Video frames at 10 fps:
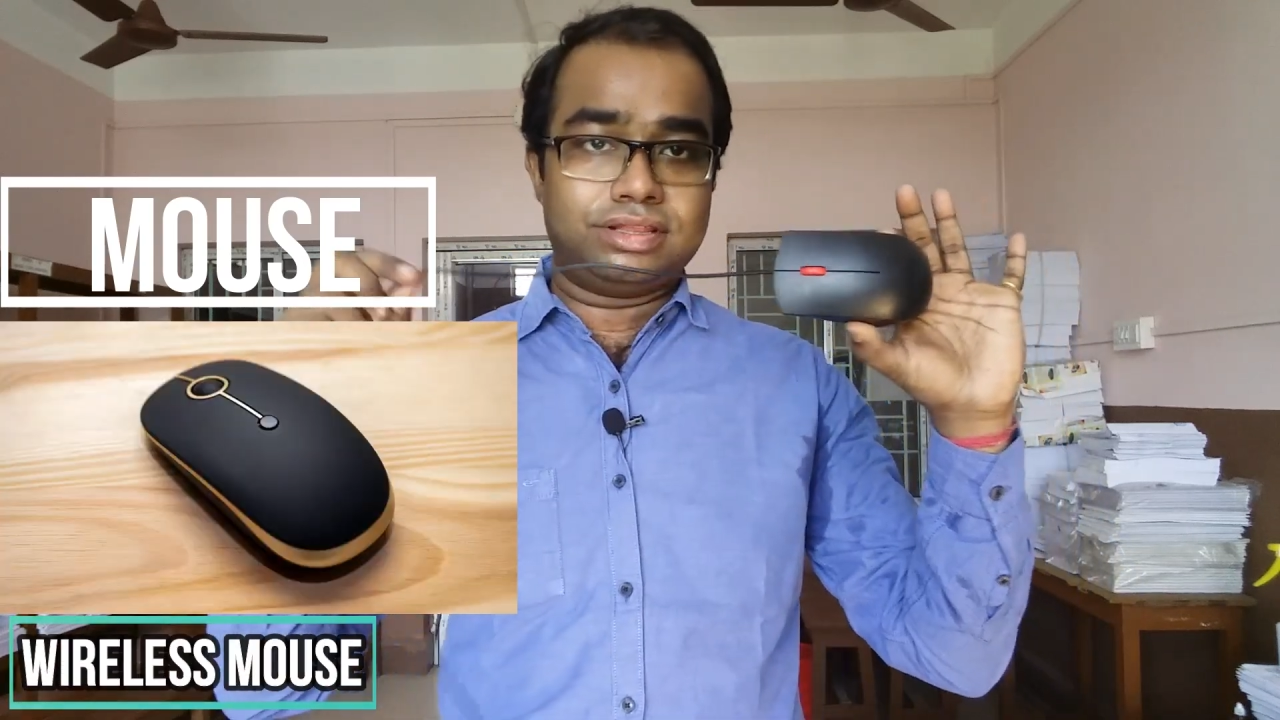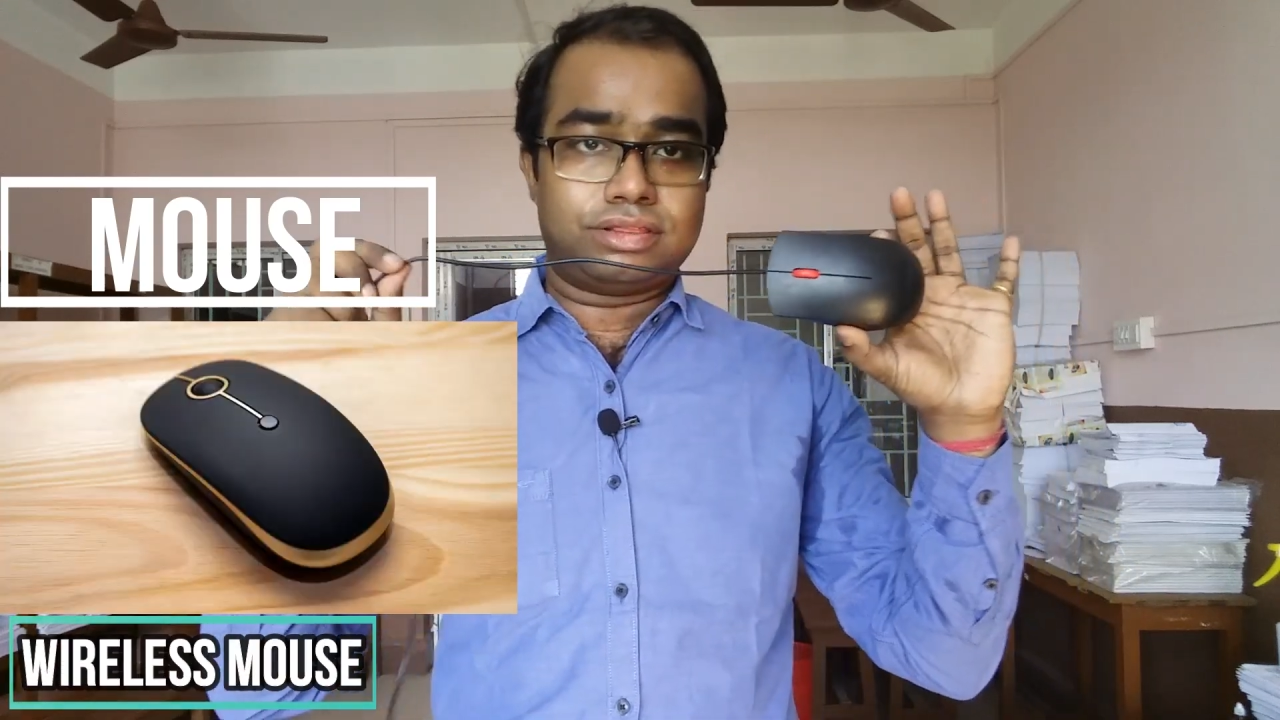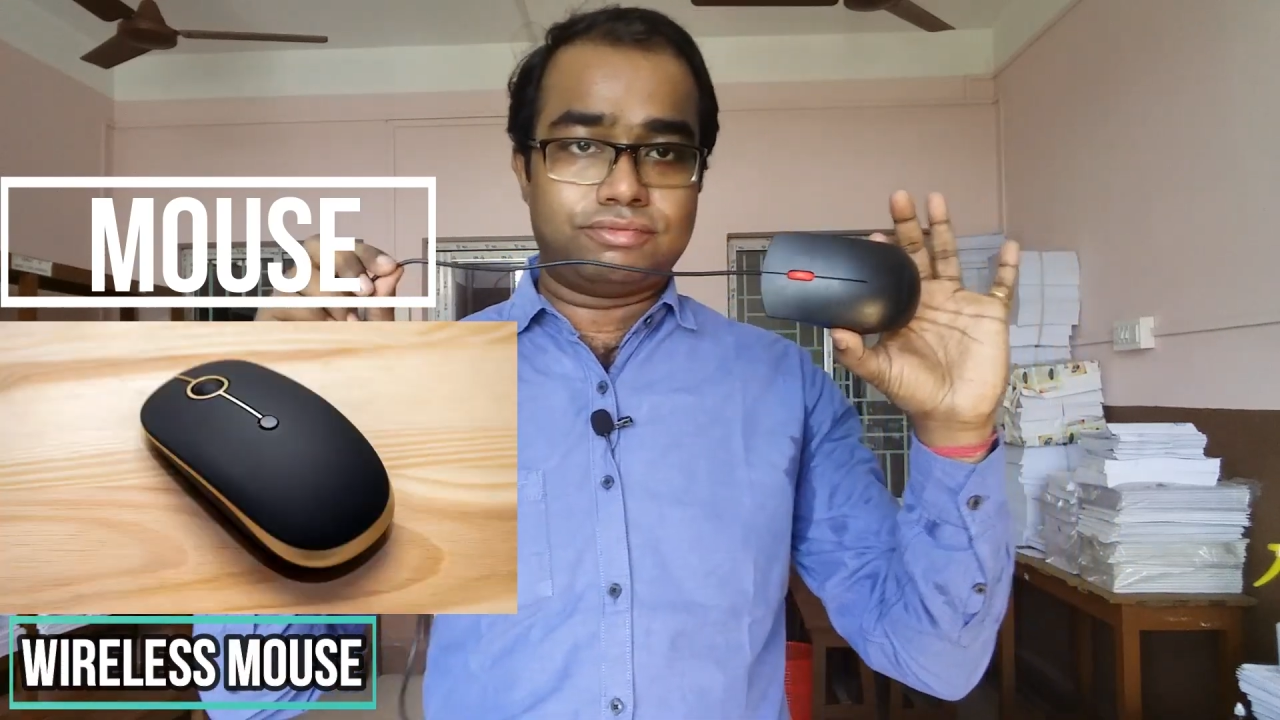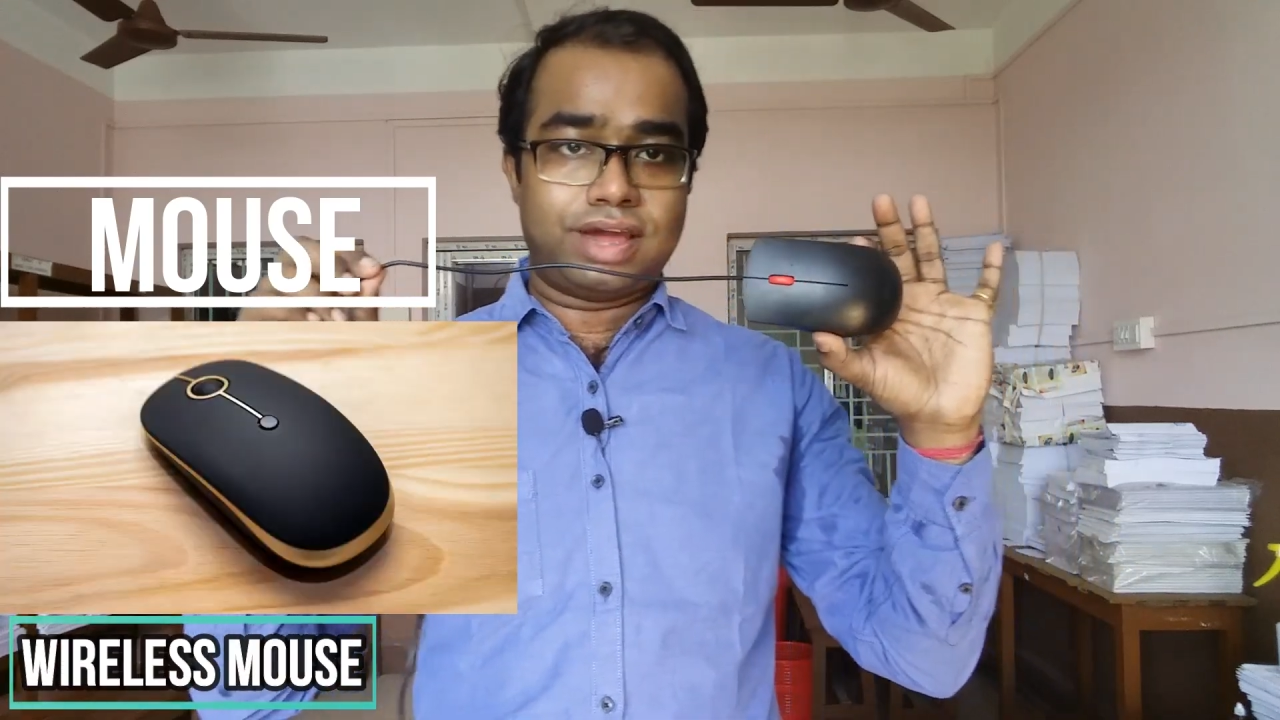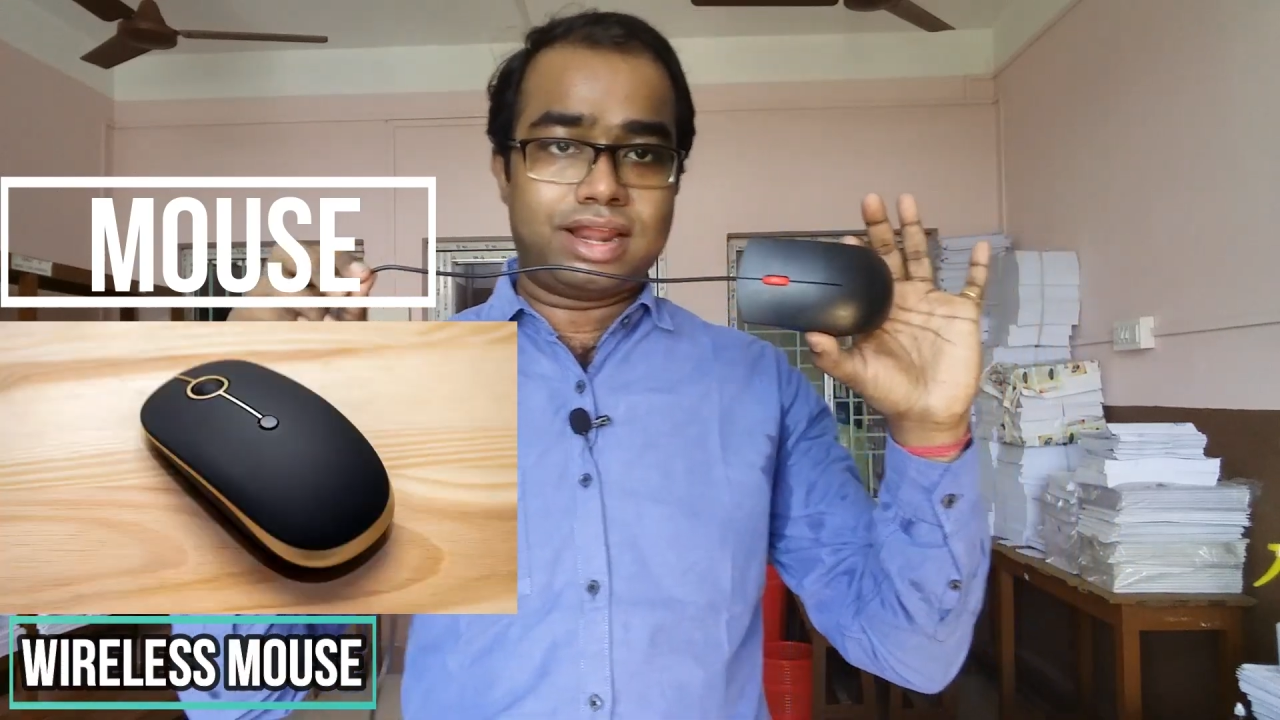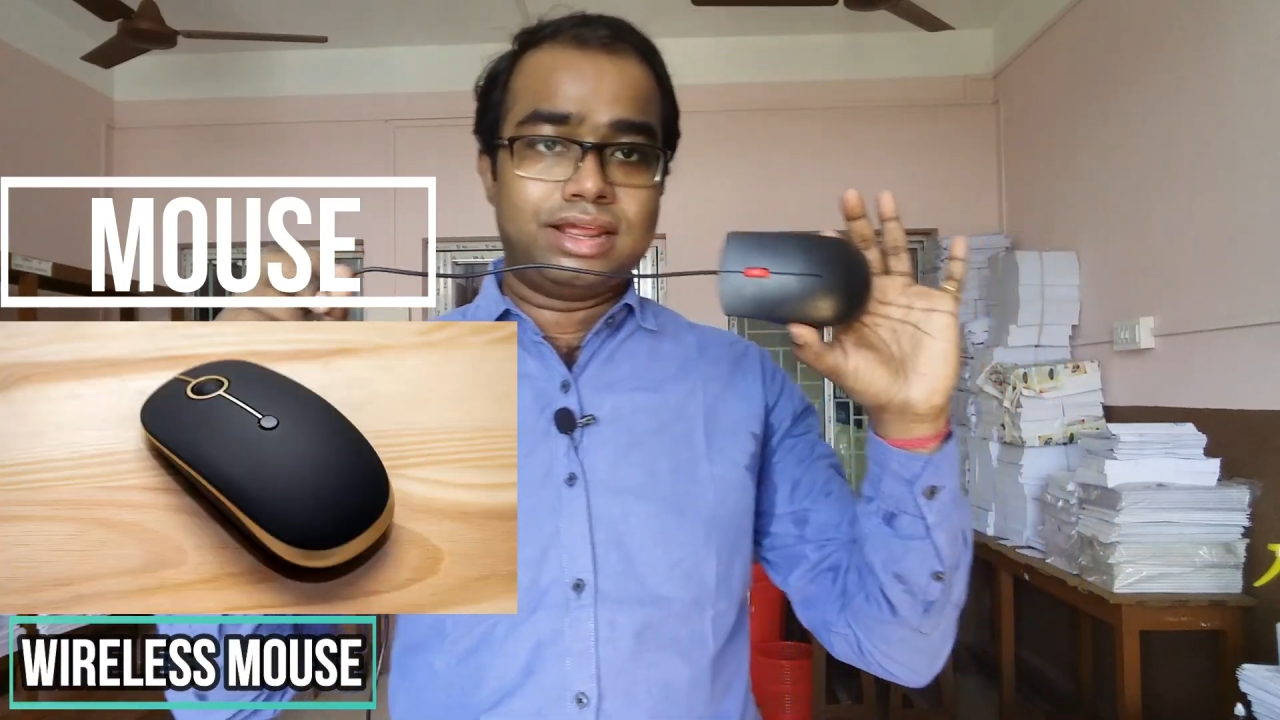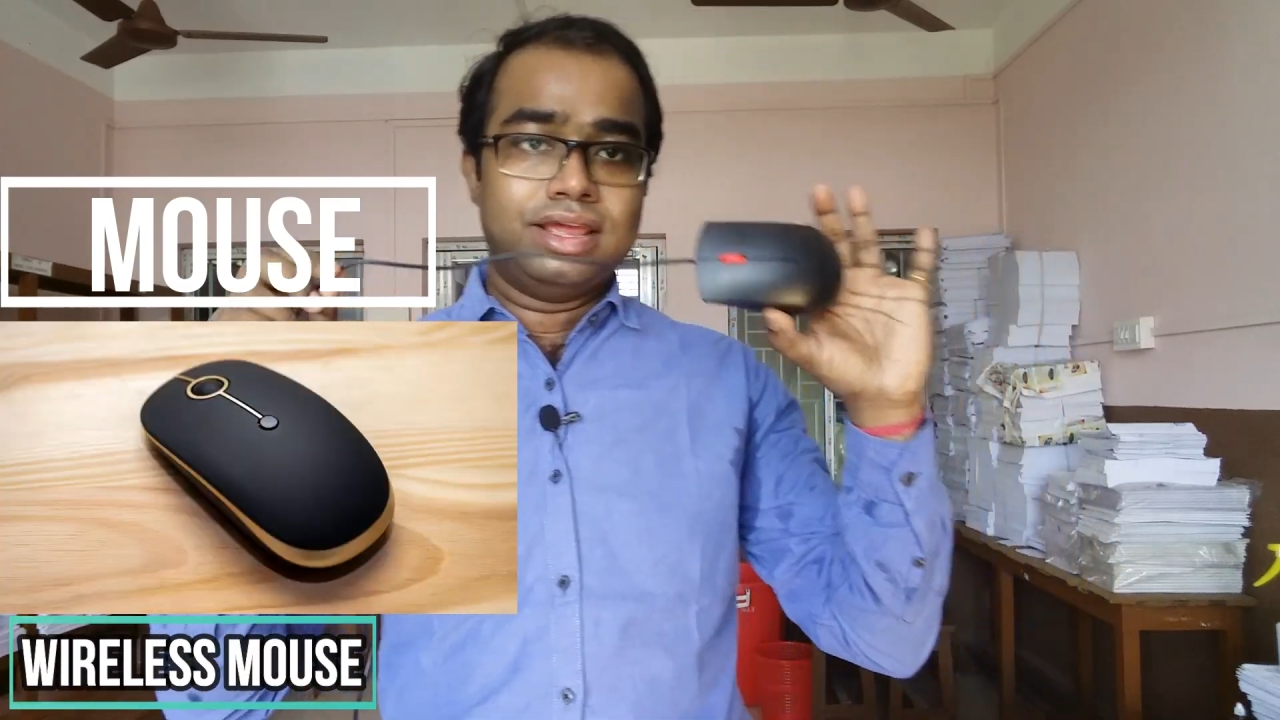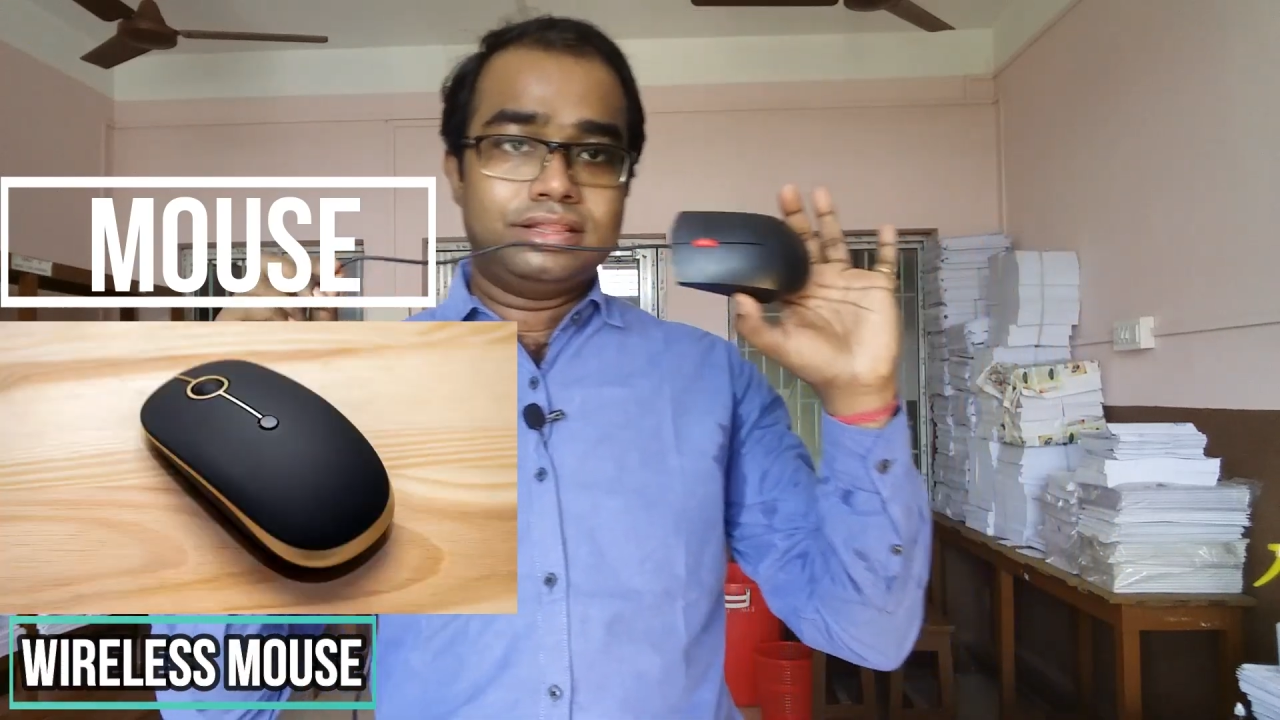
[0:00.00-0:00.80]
this wire.